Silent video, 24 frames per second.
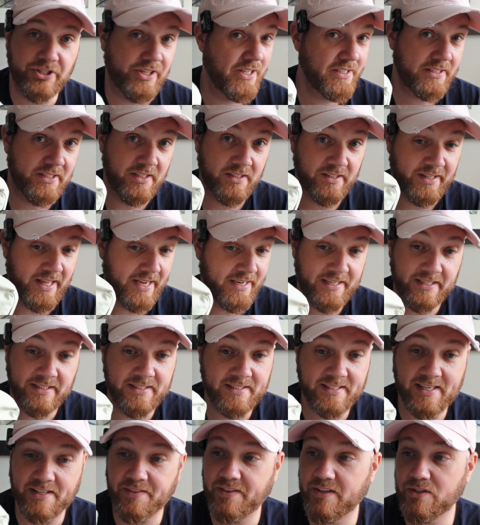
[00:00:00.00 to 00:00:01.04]
They didn't
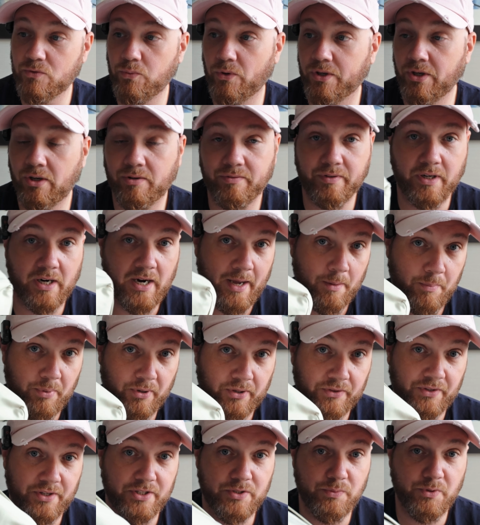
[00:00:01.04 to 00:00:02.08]
send this one over. I
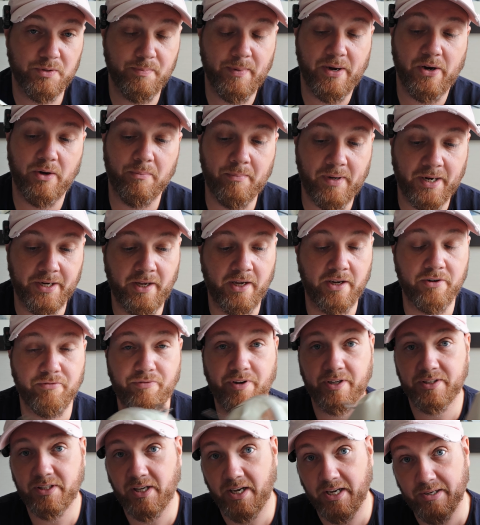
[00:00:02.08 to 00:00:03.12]
bought this with my own money. In
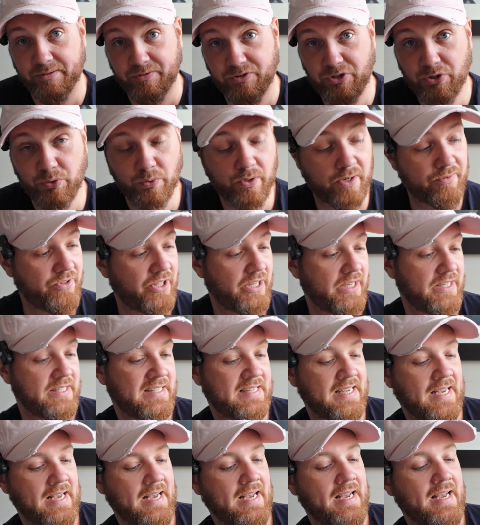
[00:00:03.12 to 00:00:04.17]
fact, I have 2 of
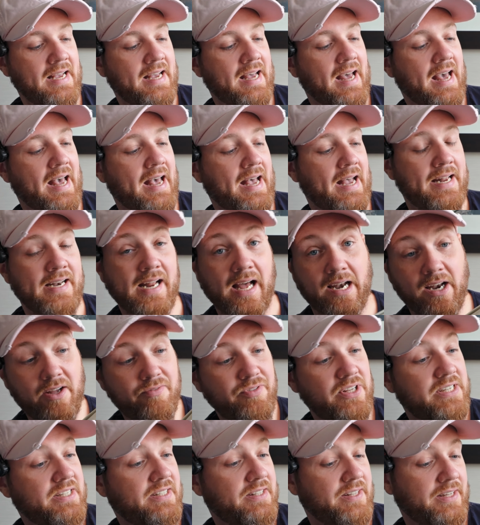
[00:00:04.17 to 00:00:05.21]
these. And I love
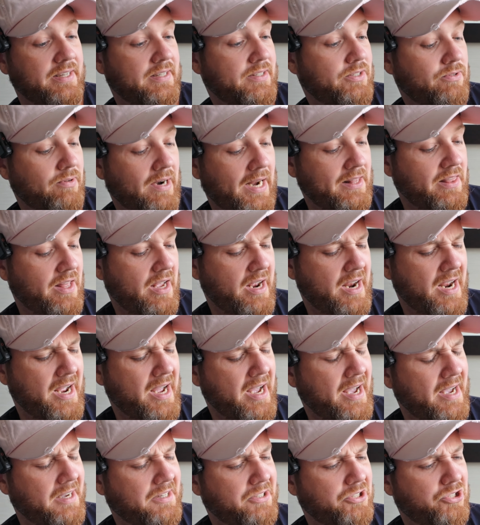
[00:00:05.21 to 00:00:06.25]
these things, right? They're
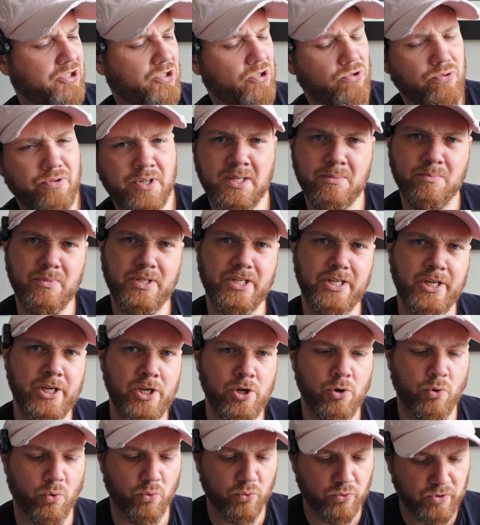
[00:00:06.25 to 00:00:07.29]

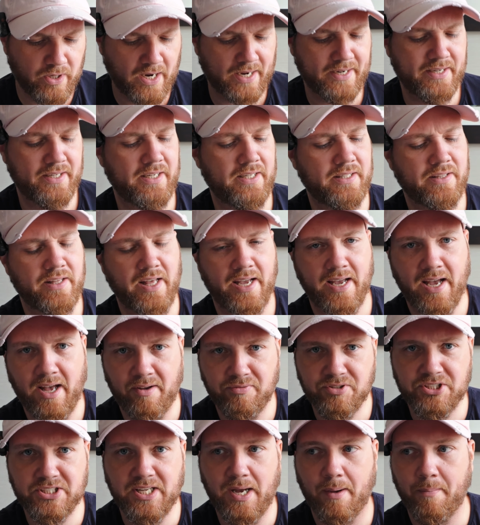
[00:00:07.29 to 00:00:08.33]
extremely rugged. They have
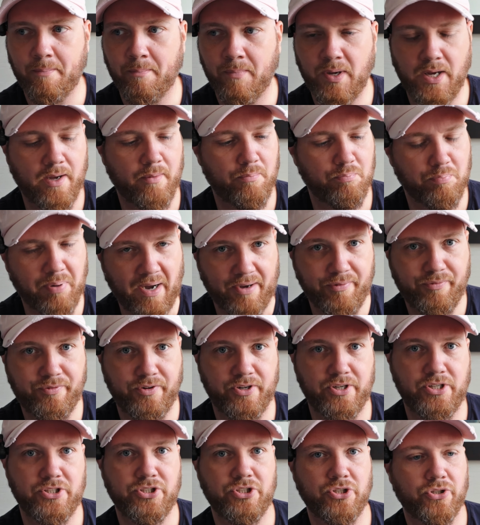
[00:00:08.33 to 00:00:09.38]
some
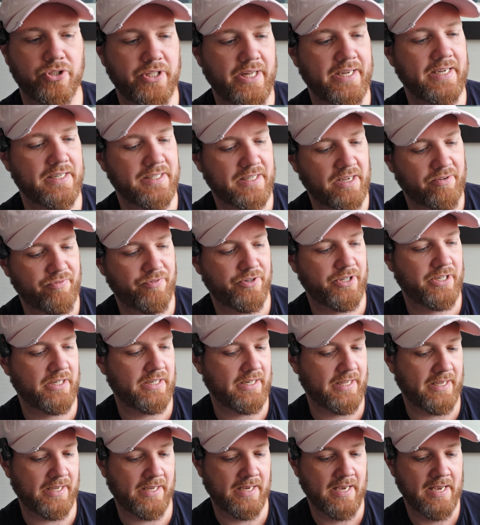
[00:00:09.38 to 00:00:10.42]
buffer, so they can
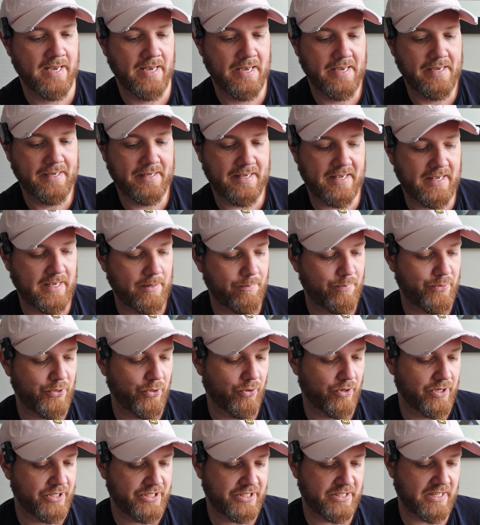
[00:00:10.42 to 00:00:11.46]
definitely keep
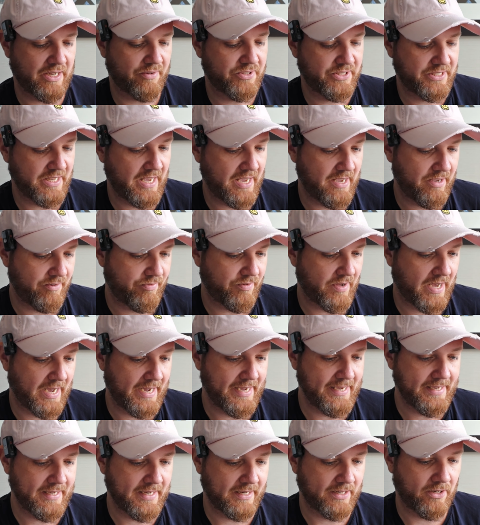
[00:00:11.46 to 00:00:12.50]
your stuff safe.
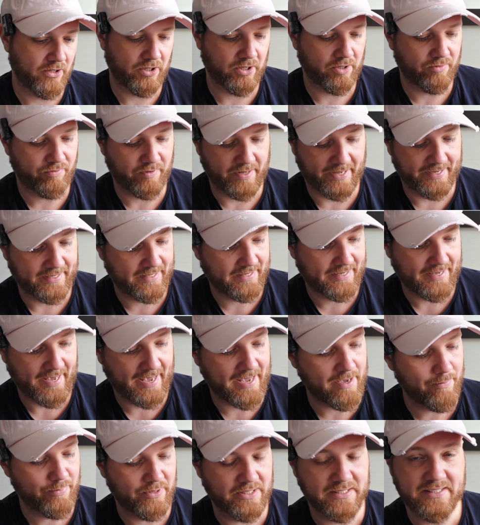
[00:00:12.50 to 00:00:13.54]
I got a lot of like
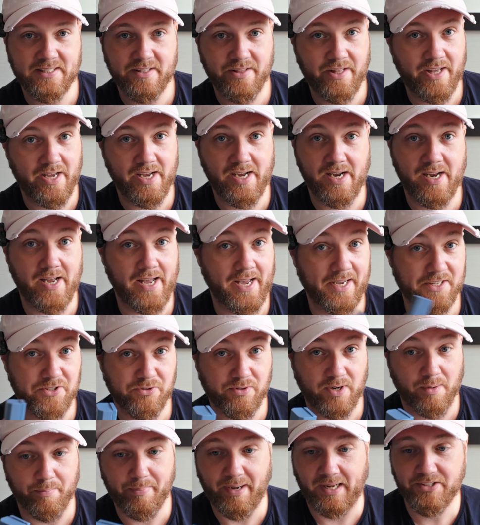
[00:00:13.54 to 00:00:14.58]
cables in there,
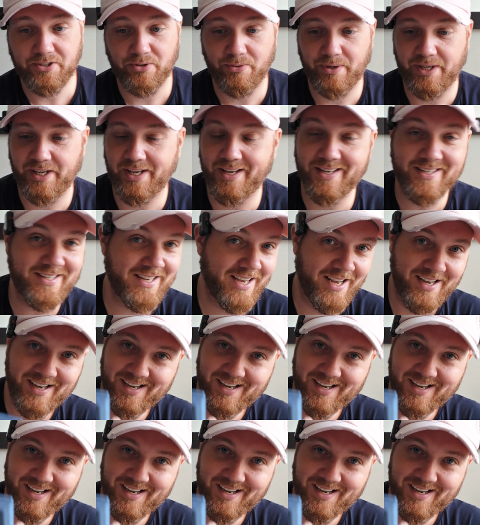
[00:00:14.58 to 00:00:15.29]
extra batteries.